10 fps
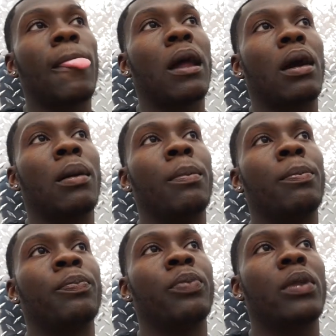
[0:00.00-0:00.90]
um,
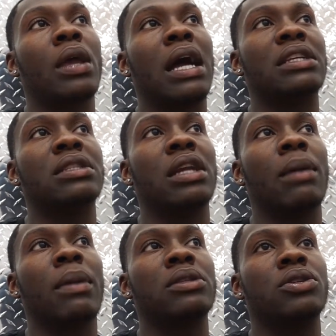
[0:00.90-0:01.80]
I just think I'm
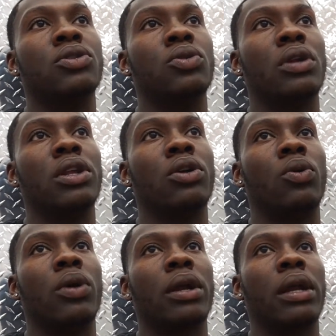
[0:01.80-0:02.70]
about to do a little
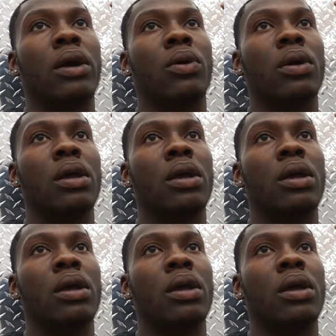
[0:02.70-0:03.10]
workout